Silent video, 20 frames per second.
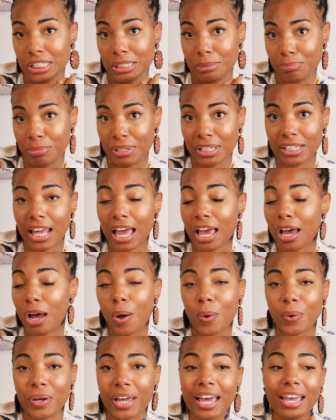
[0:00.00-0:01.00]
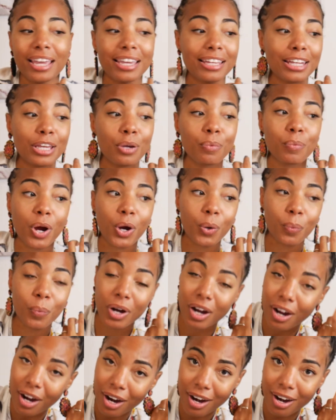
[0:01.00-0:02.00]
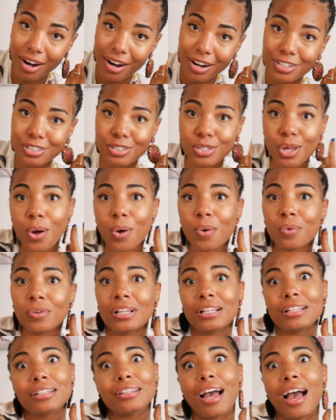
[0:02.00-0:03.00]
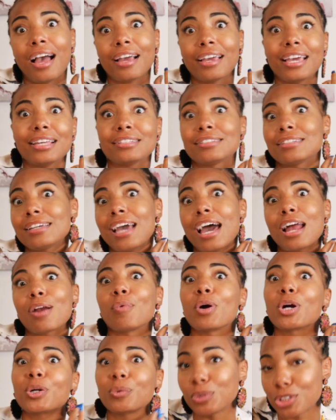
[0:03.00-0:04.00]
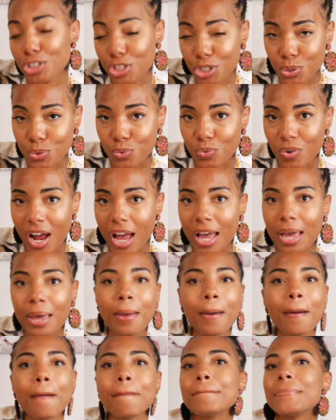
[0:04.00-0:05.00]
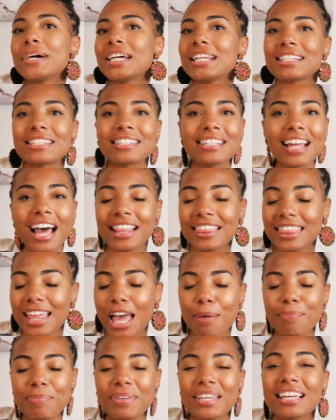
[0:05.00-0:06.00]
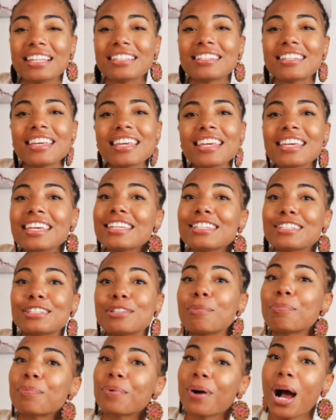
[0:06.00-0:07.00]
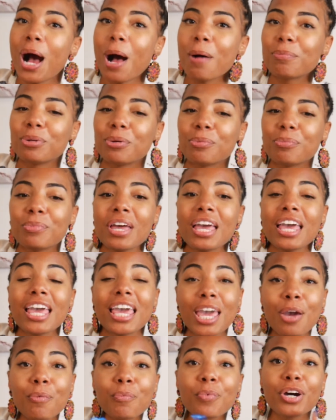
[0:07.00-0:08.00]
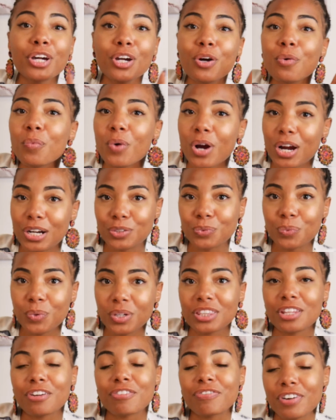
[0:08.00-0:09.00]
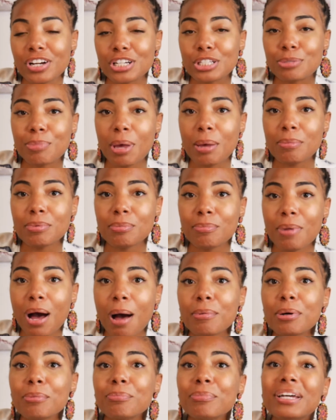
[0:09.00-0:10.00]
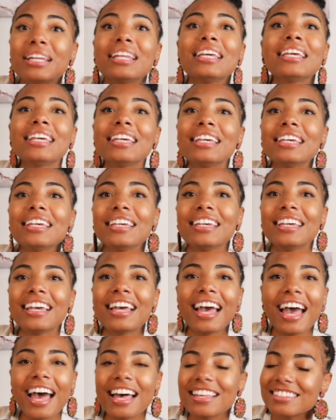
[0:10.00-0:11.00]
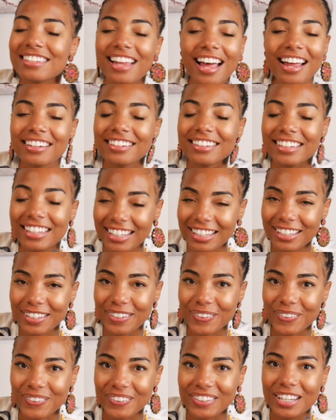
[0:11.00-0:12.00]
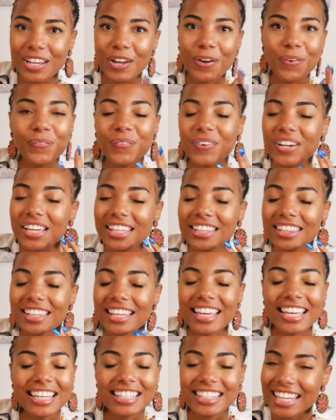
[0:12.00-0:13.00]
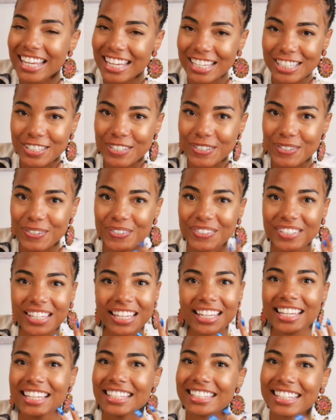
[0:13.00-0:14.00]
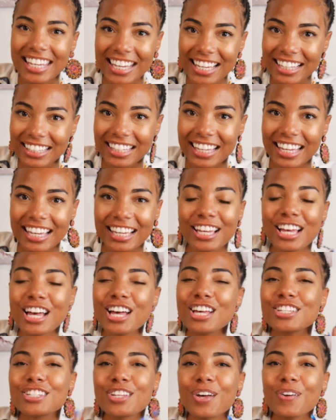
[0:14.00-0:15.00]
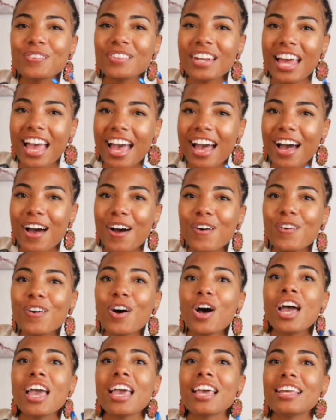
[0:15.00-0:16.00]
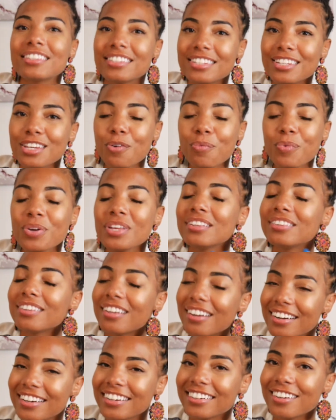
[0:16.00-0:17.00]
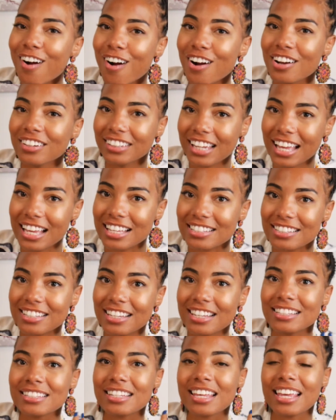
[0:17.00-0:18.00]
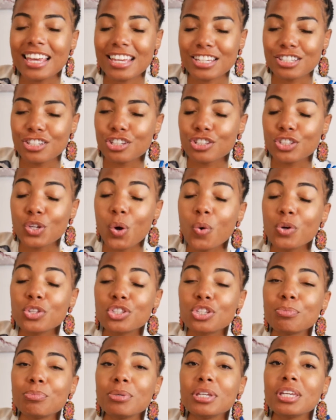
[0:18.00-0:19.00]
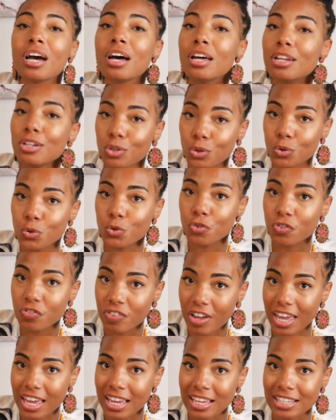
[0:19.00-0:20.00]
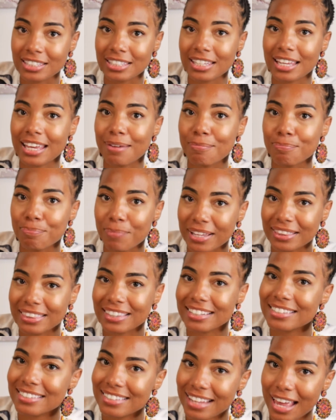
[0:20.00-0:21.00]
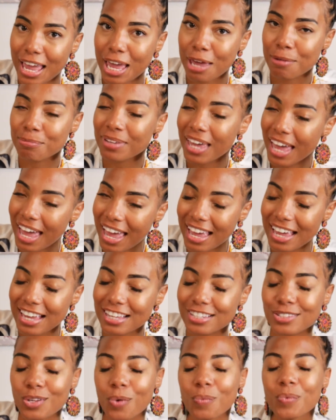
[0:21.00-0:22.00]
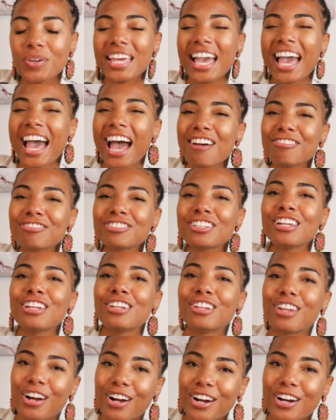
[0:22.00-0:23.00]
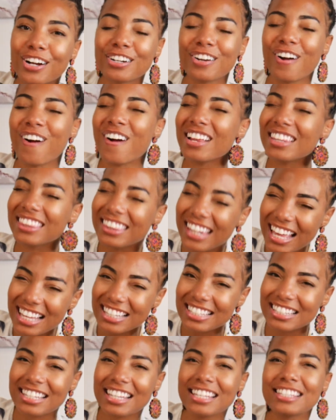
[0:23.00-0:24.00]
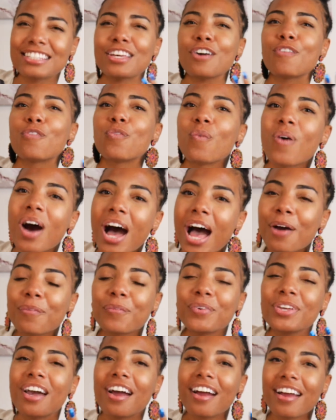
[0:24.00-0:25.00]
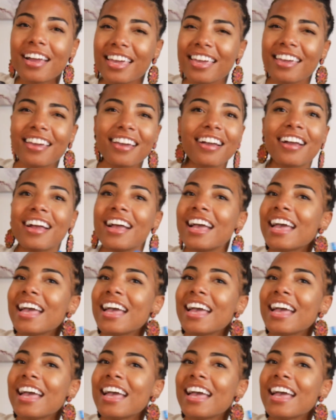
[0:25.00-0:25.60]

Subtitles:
be like, okay, it didn't work with her, so I guess it gotta work with you, right? But it's not that, because he is the problem. It would have worked with the first baby mama, but he has not dealt with his issues and his healing. So now, until we learn our lessons, it's just going to be a new phase, but the same case. So we have to learn our lessons of why we are here.